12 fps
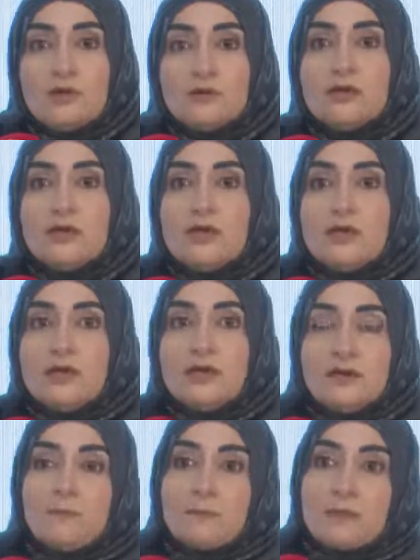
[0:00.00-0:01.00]
at the green
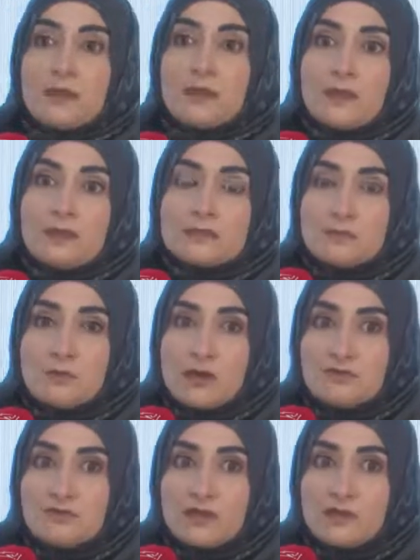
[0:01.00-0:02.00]
level, to
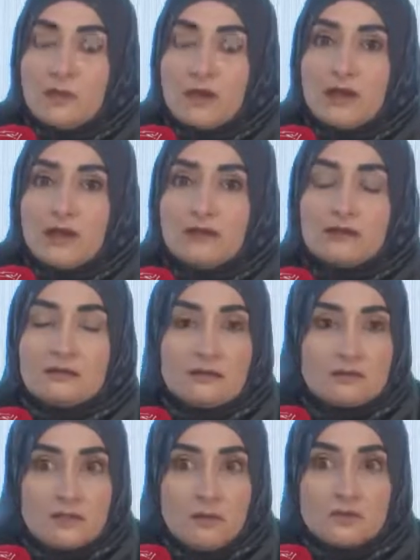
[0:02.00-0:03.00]
continue
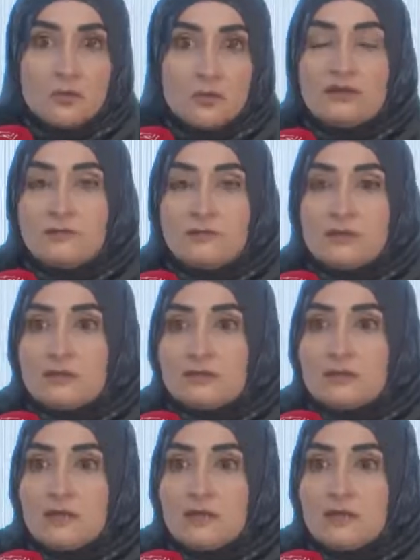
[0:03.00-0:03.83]
taking the vaccines,